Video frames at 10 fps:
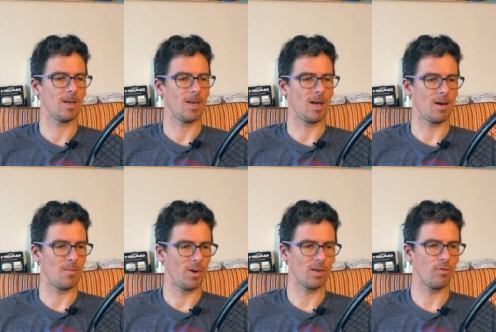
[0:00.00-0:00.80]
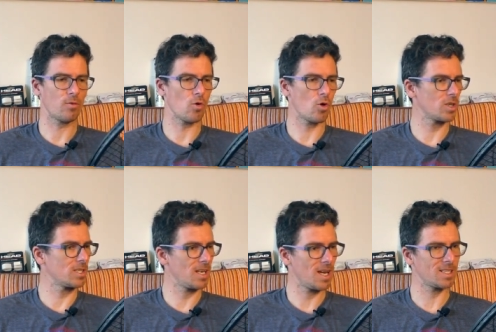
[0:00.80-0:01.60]
Uh, but of course,
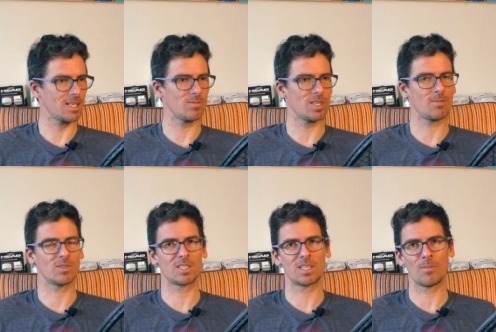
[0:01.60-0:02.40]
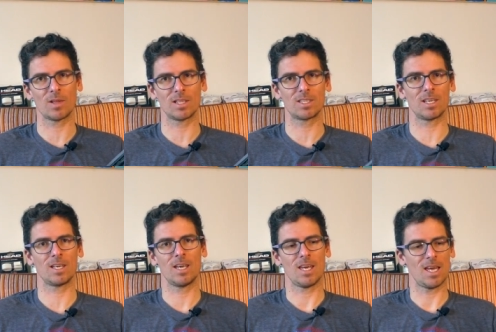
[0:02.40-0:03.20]
yeah, sometimes the
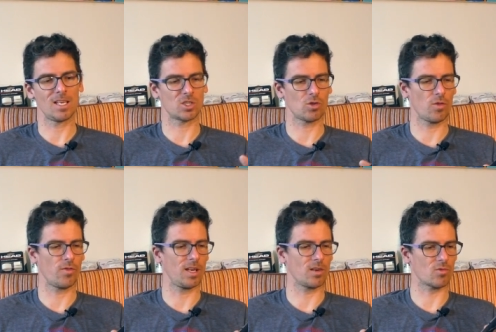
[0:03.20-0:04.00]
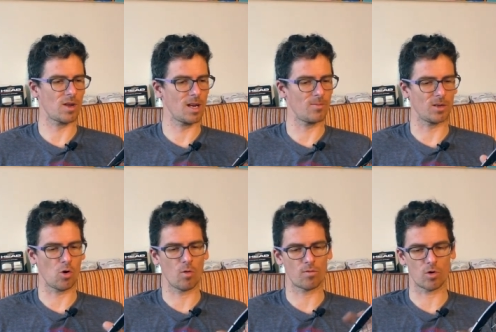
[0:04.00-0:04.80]
stability is not that great, but
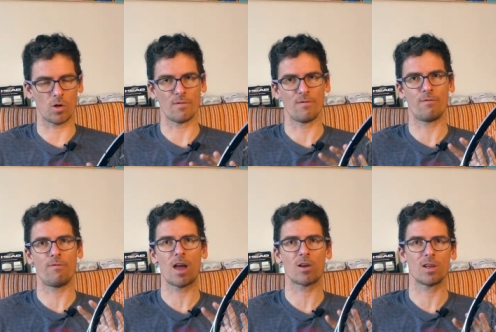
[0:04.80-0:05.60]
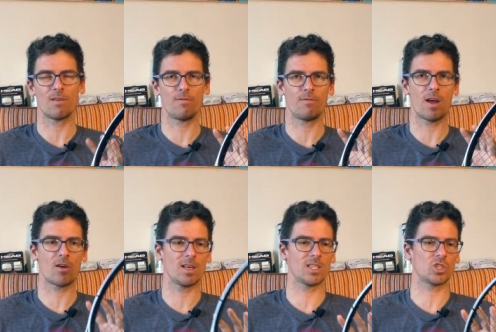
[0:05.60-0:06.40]
overall, very,
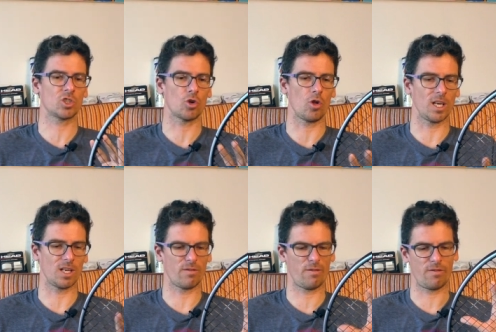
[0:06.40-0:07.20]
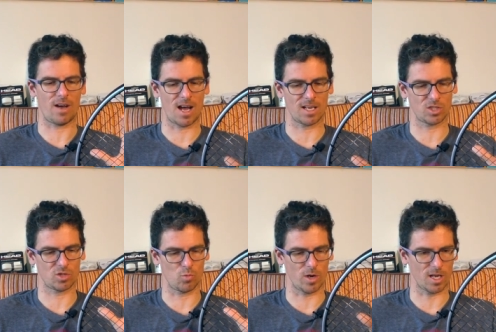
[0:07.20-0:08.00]
very solid, fast
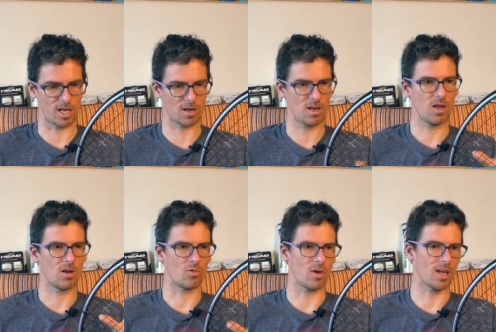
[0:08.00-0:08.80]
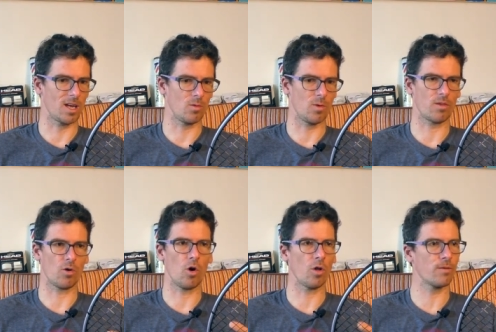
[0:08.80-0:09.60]
swinging racket with
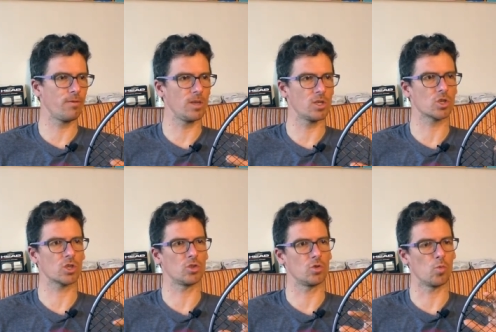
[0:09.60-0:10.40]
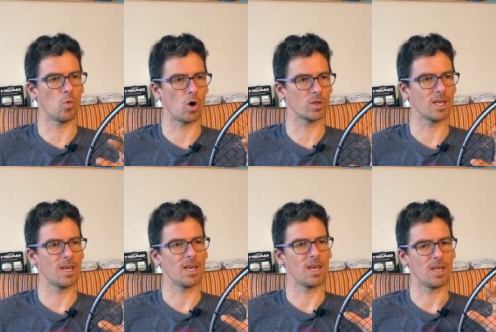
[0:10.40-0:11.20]
all the features you want
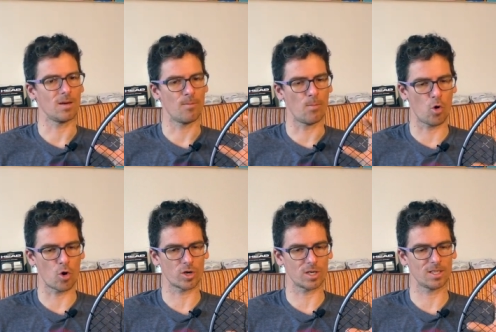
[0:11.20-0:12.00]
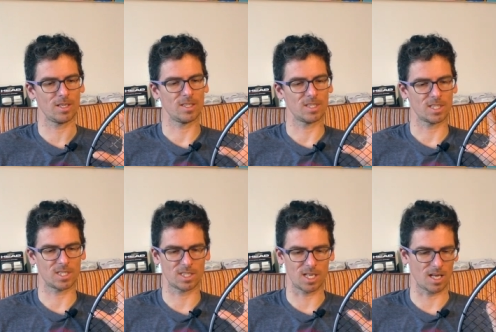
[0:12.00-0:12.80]
in a modern
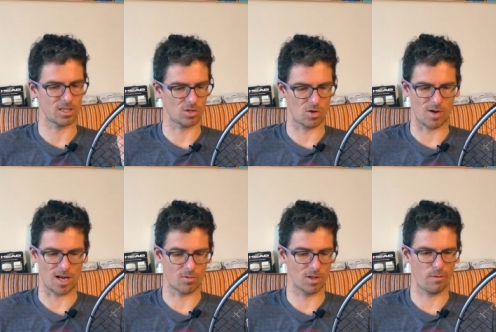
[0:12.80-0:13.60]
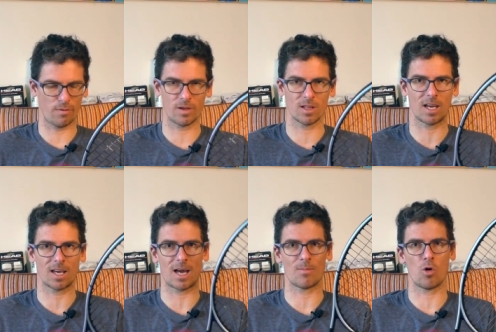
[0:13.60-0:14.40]
stick. So I really feel
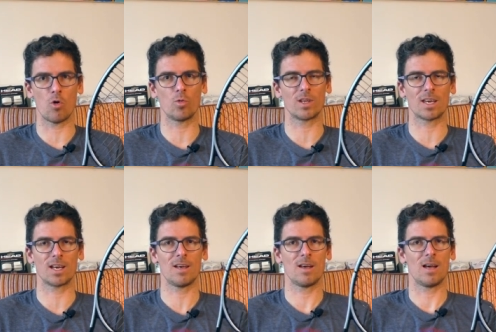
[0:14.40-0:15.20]
like I'm holding a